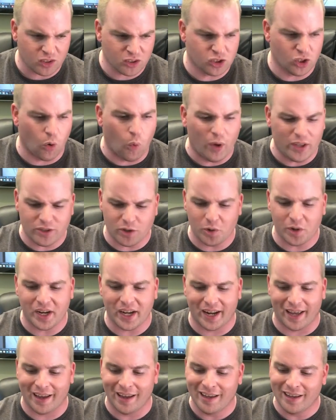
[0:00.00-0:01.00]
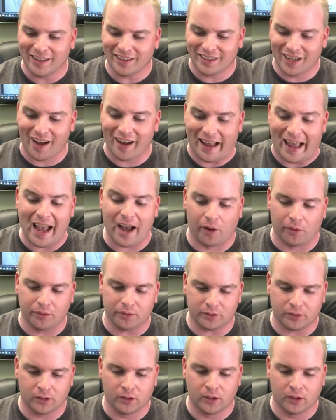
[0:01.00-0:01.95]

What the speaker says: So once you get it cut out,